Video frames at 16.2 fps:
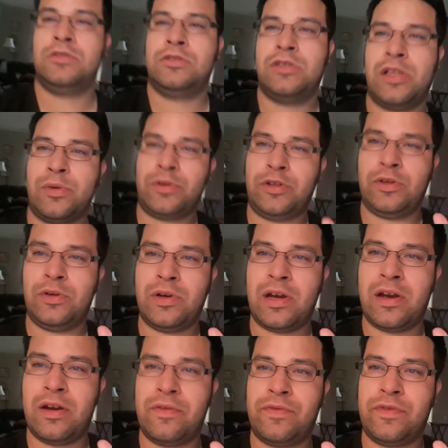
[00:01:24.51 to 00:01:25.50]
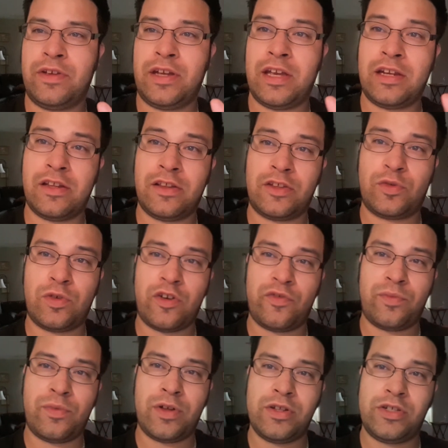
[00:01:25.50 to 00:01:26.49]
so that when you have the end of the
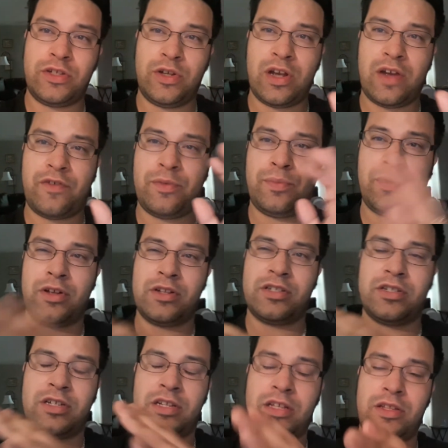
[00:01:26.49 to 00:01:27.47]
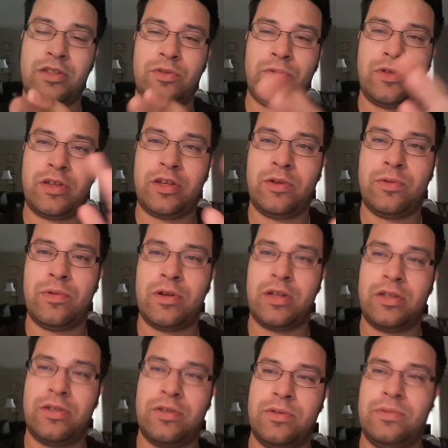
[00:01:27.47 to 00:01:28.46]
12 months, you have it budgeted in the way that you
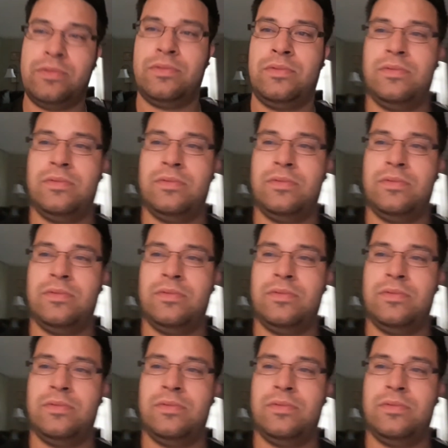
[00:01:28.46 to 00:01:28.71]
want it to.